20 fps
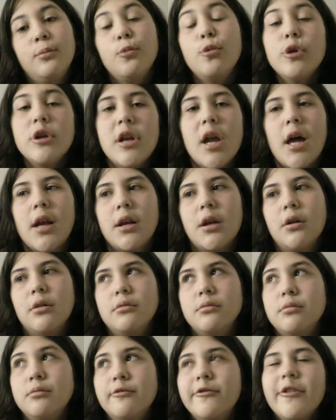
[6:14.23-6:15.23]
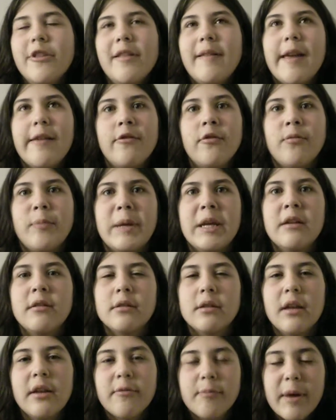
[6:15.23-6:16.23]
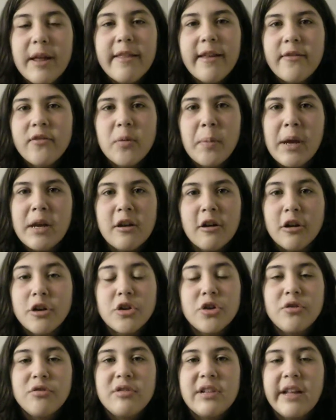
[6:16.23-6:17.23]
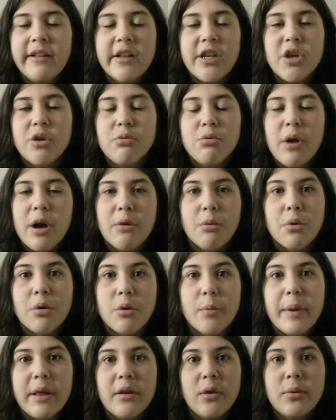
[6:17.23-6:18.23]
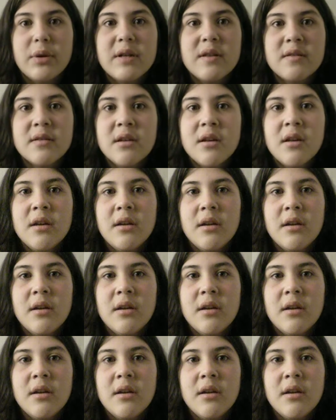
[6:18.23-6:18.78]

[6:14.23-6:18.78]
Would not know, for the life of me. If my life depended on telling you who Edward or Bella was,